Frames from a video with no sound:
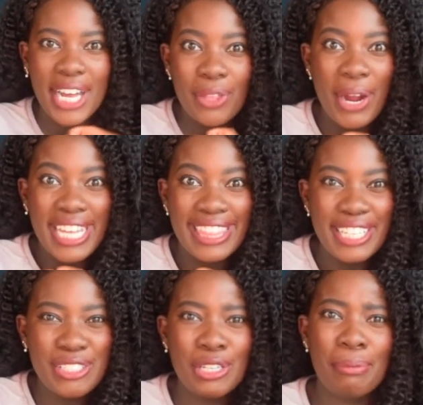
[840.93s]
By the way,
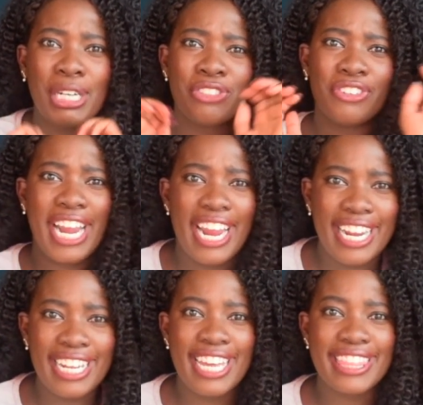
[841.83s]
thank you so much for
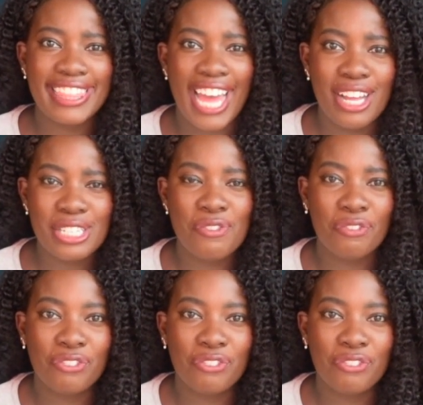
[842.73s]
80,000